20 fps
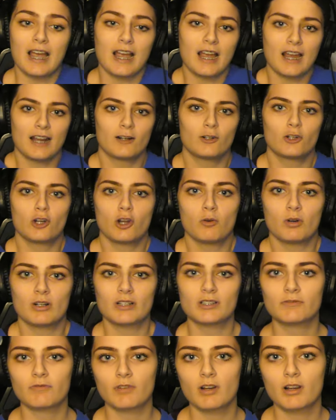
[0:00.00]
I don't know what
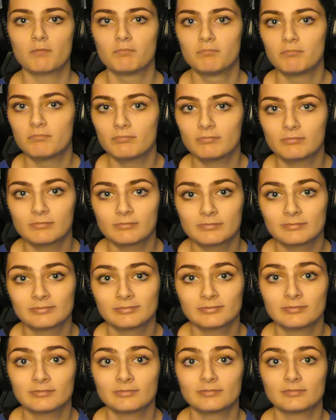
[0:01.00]
it's from.
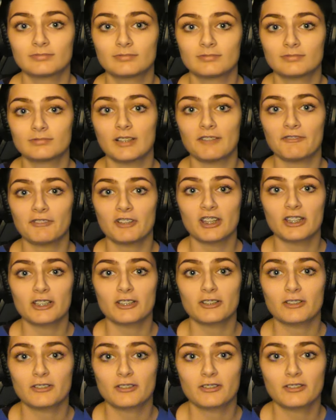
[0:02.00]
I feel like
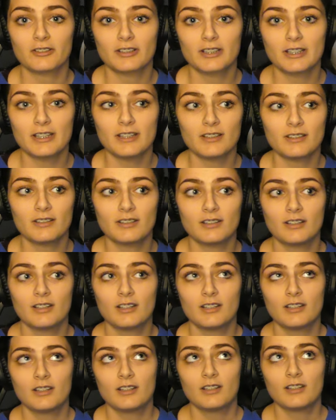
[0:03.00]
it
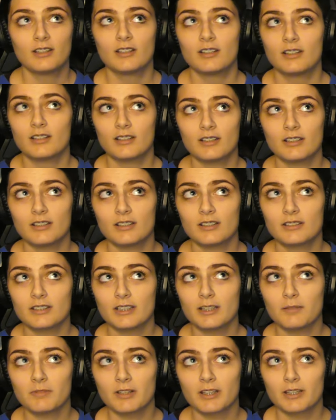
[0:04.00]

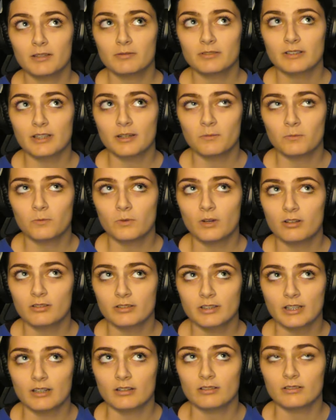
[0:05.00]
seemed like it was at
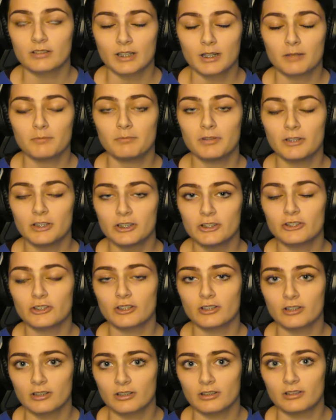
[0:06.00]
Walt's house, like I'm pretty
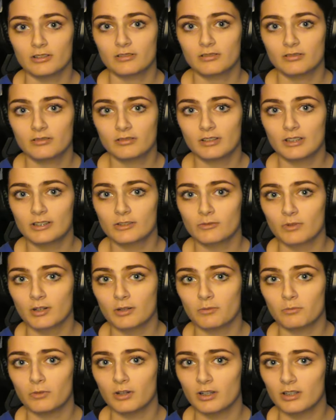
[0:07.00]
sure that's where
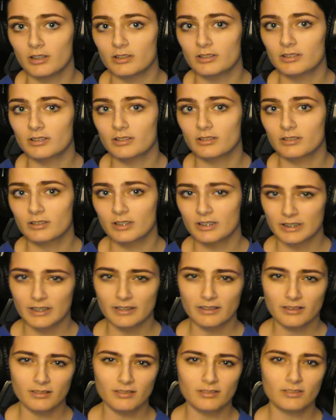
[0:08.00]
it was,
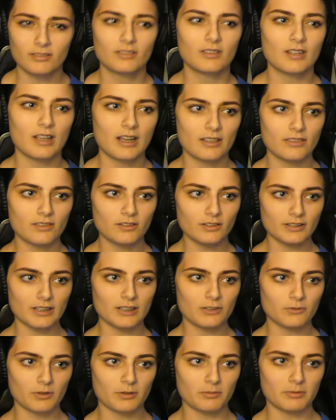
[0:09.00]
because I thought
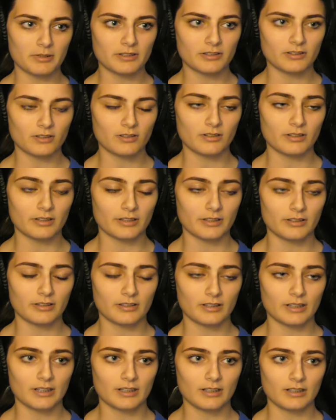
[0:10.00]
that's where we saw it,
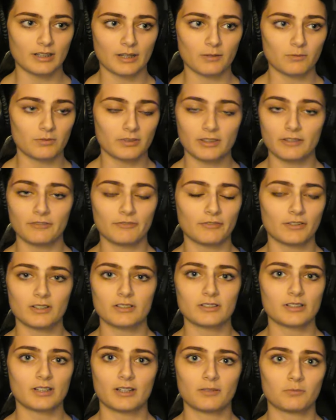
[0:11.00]
like the
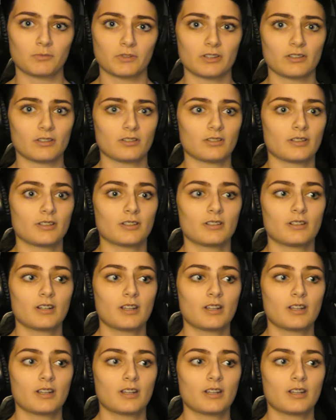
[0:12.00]
first time we saw it.